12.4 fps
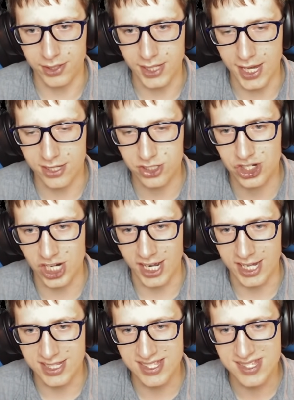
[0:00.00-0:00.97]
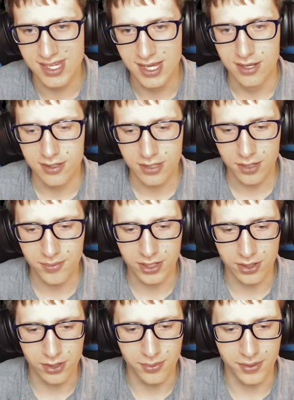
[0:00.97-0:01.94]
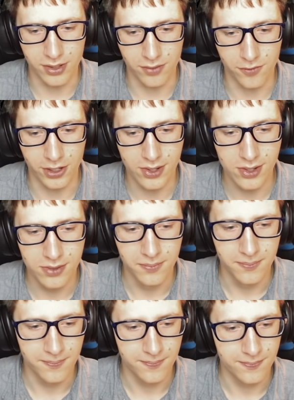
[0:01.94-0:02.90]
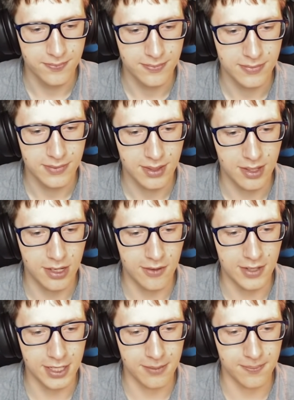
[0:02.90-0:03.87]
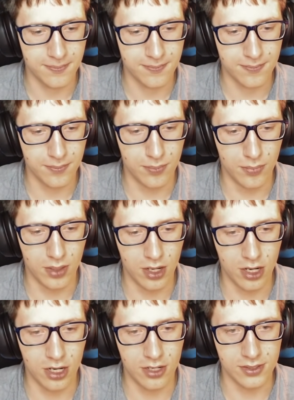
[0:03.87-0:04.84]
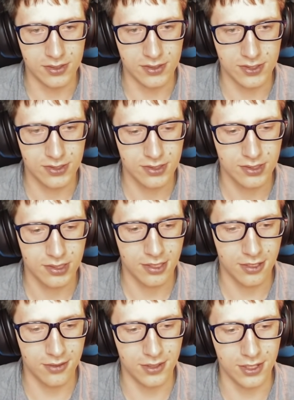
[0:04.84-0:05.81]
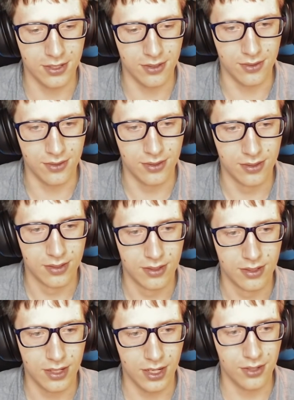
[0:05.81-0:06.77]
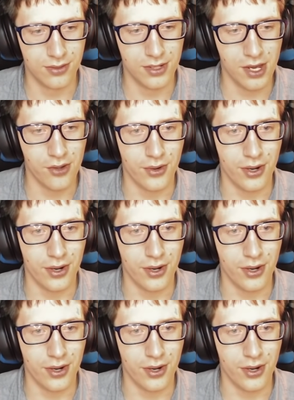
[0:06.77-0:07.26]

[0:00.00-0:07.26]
gas giants. That'd be a little bit unfair. All right, Mars. Oh no. Oh no,